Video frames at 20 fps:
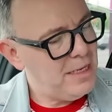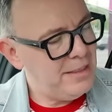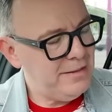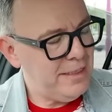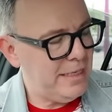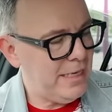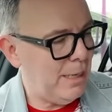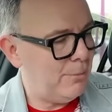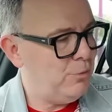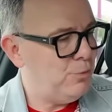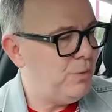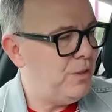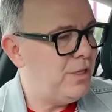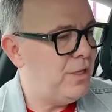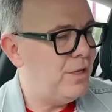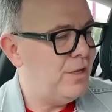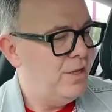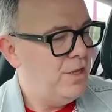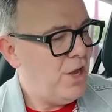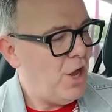is that it comes with
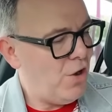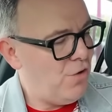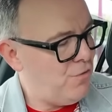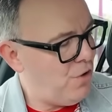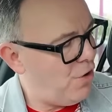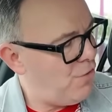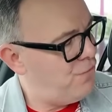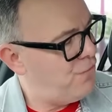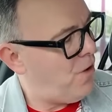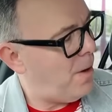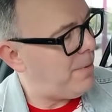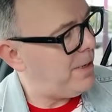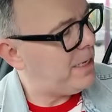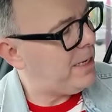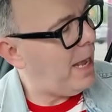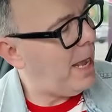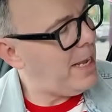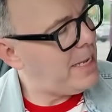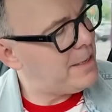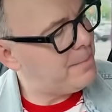a rubber
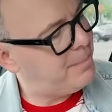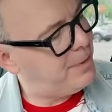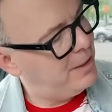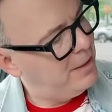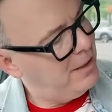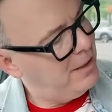cape,